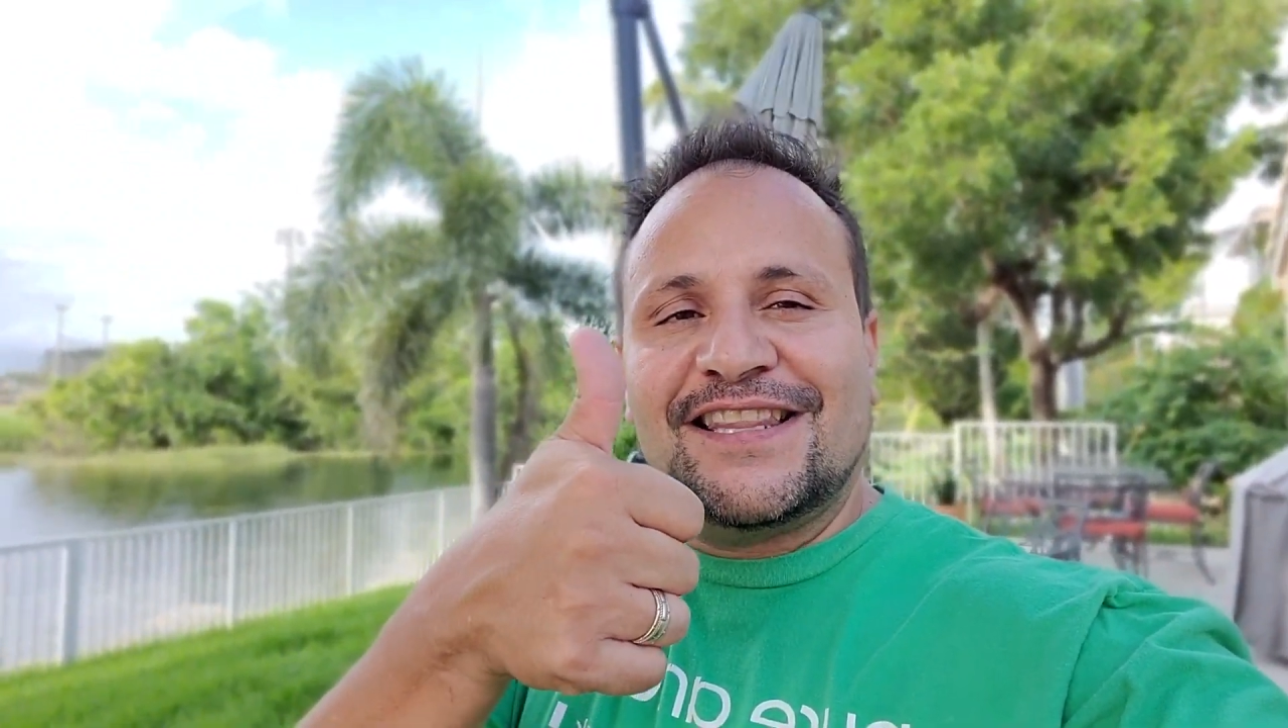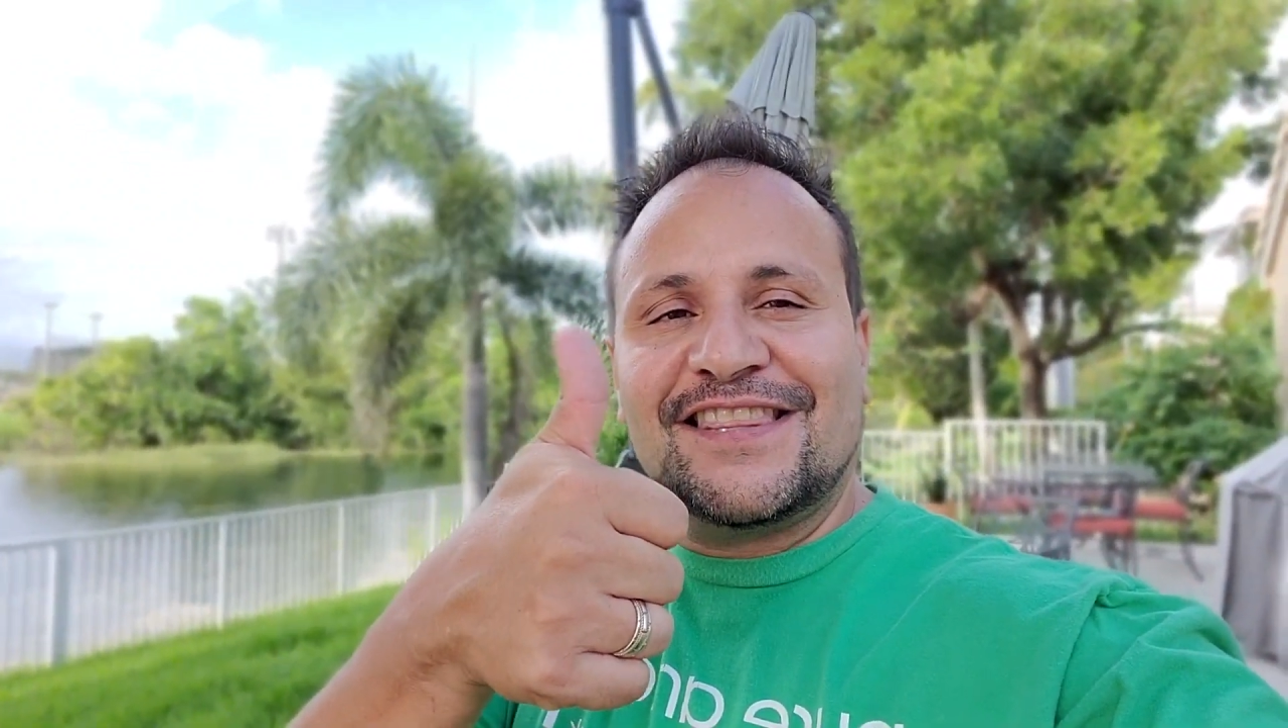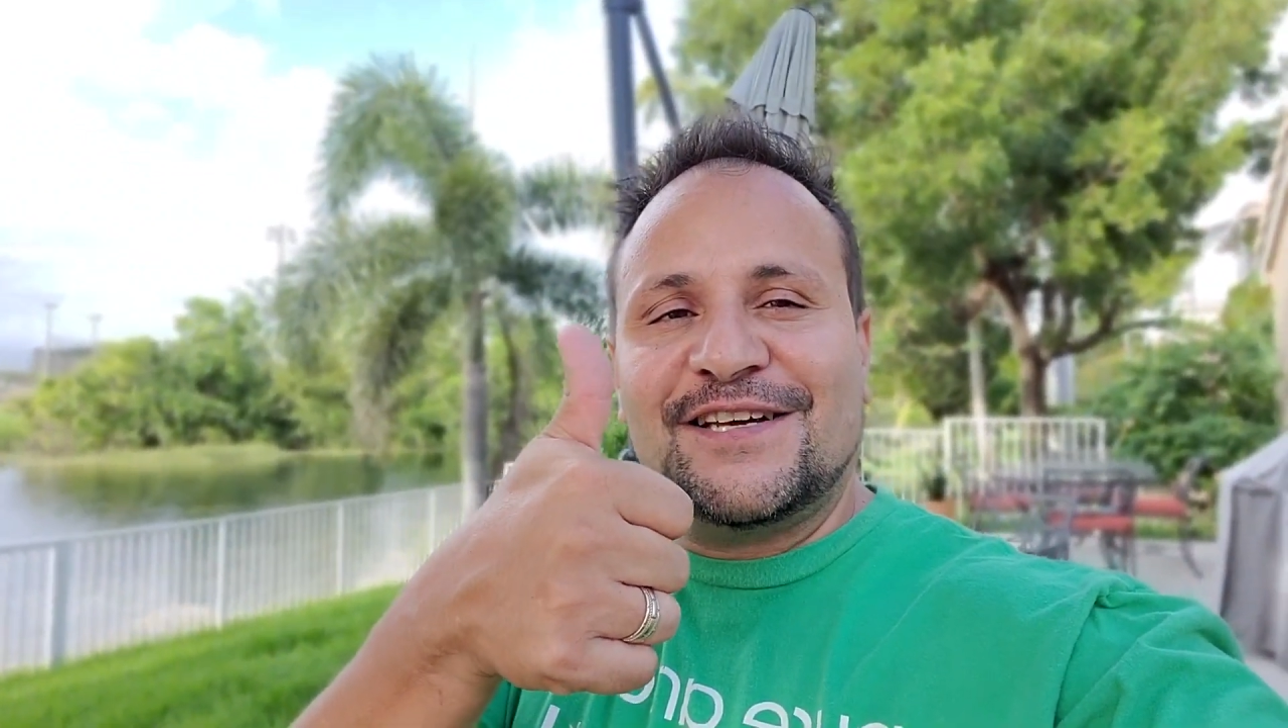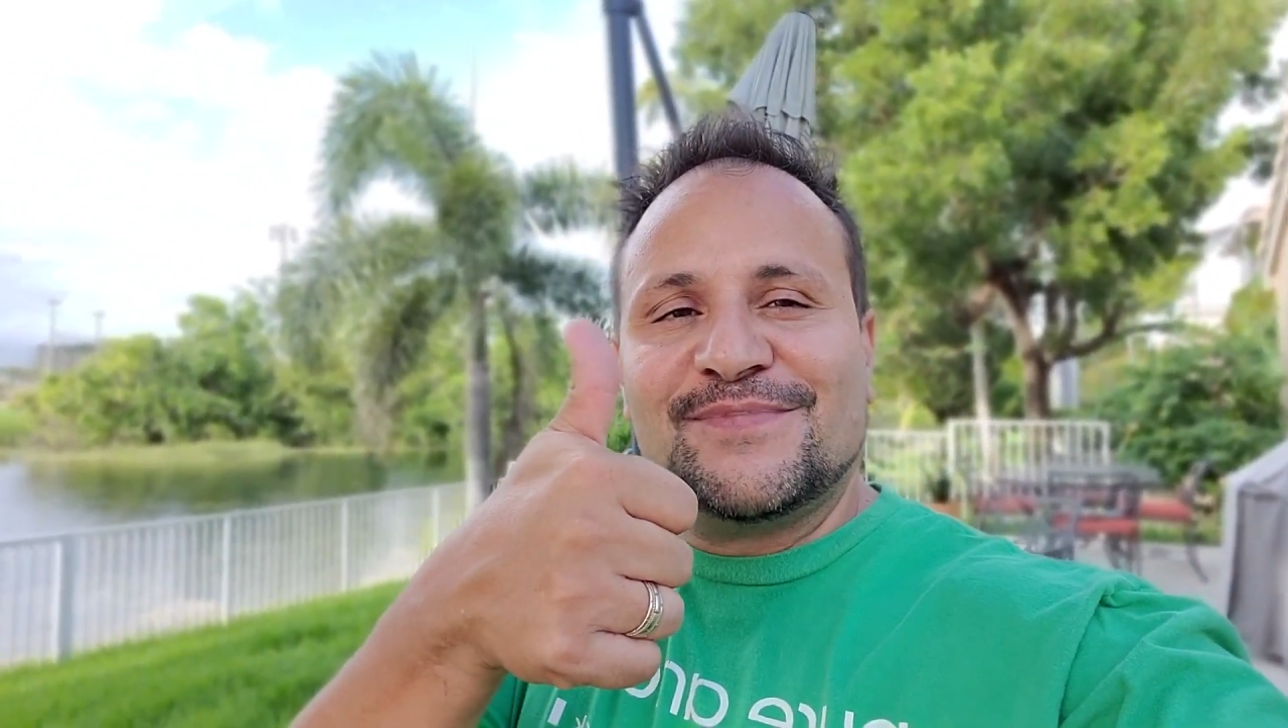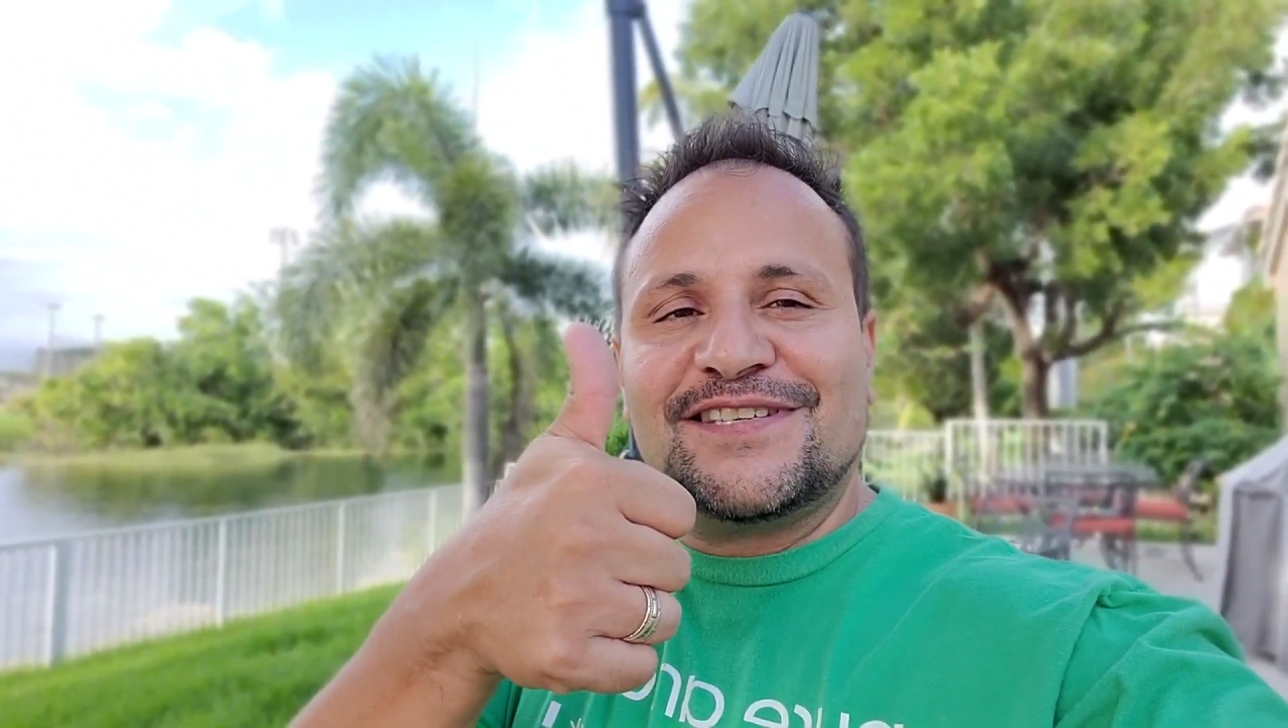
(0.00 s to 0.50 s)

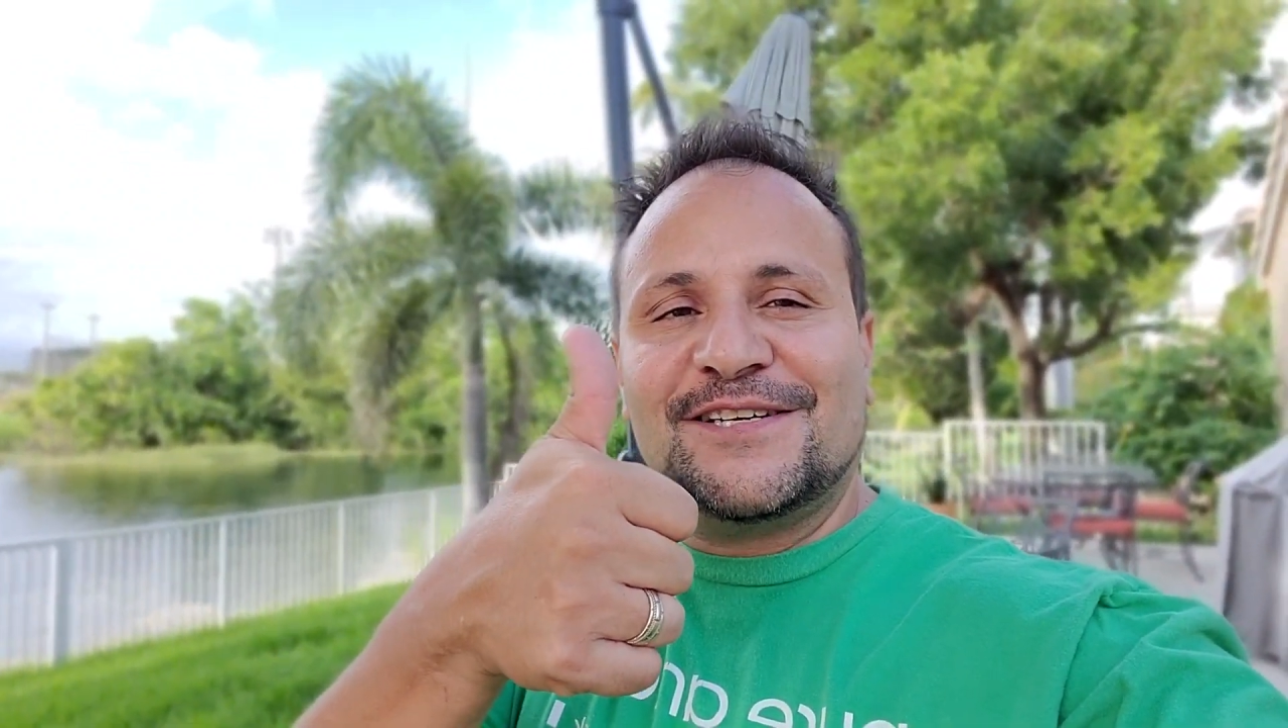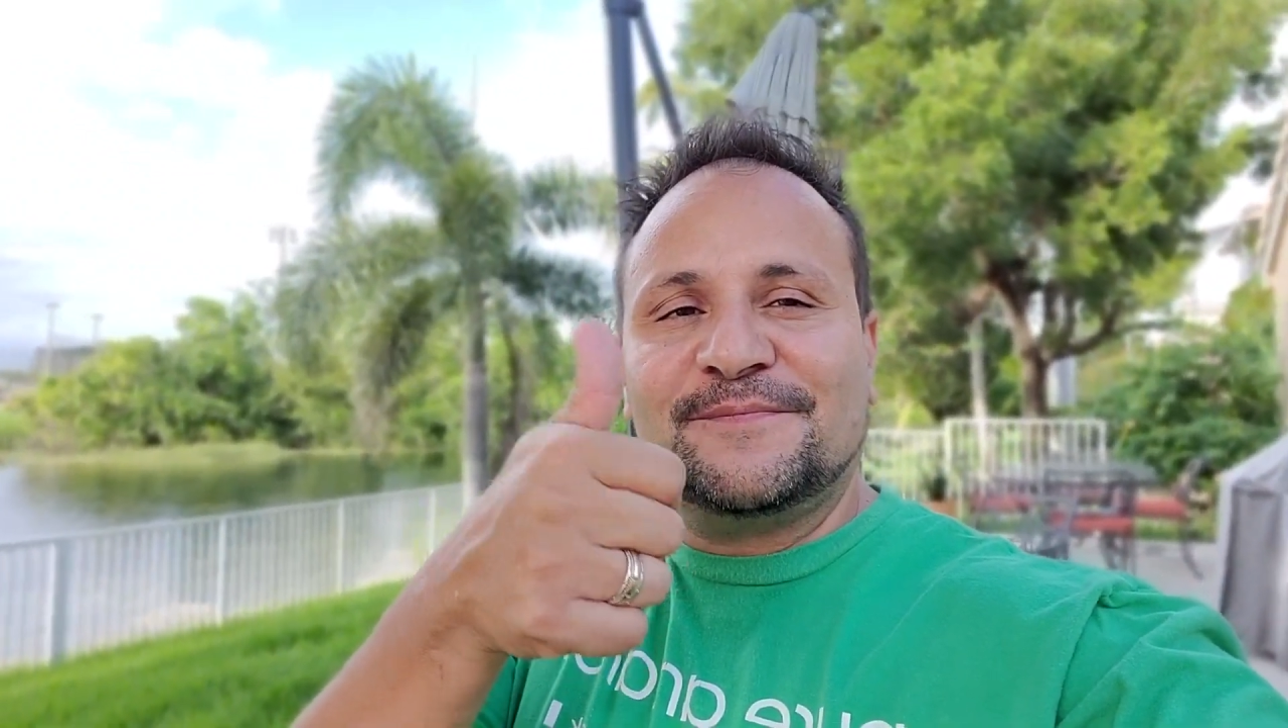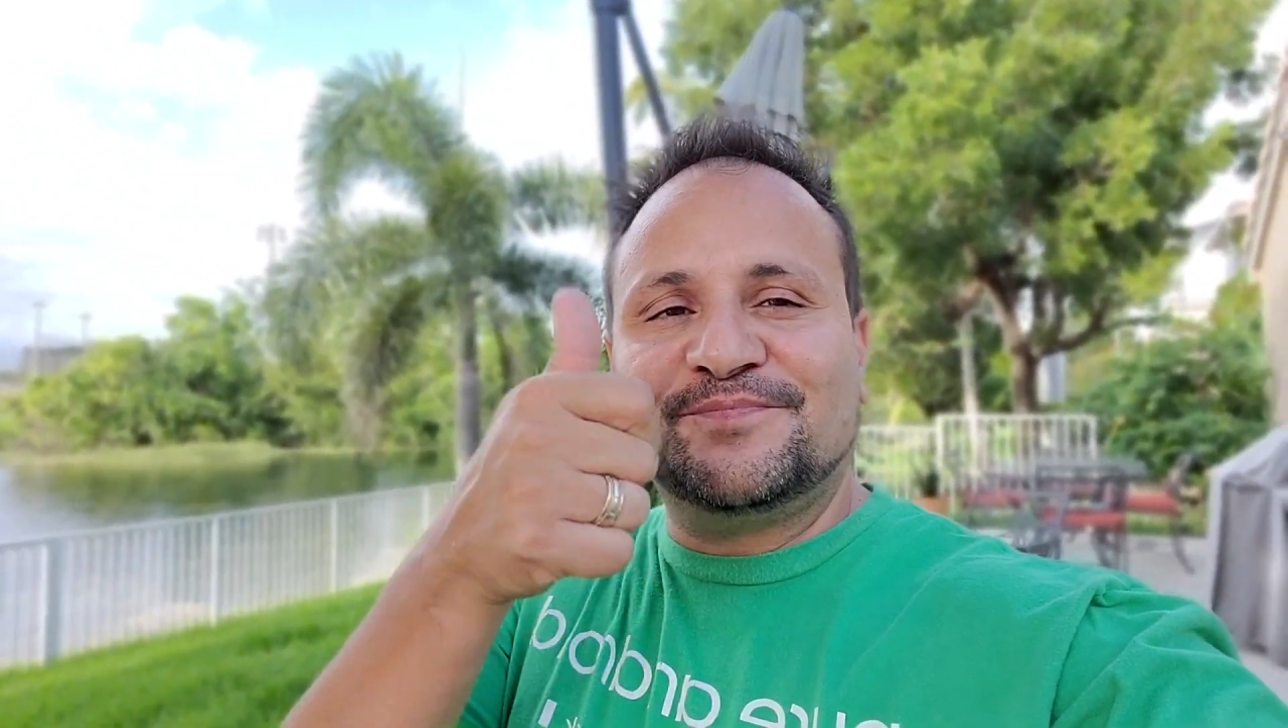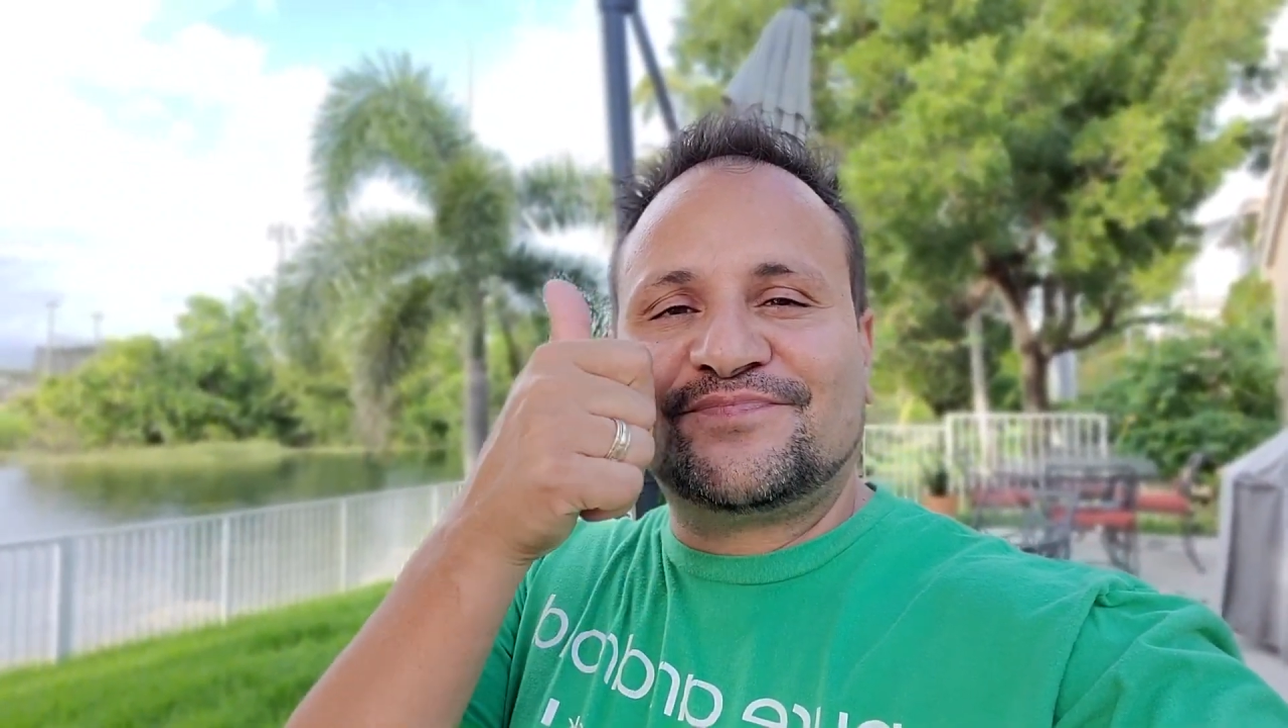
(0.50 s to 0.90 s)
thumbs up.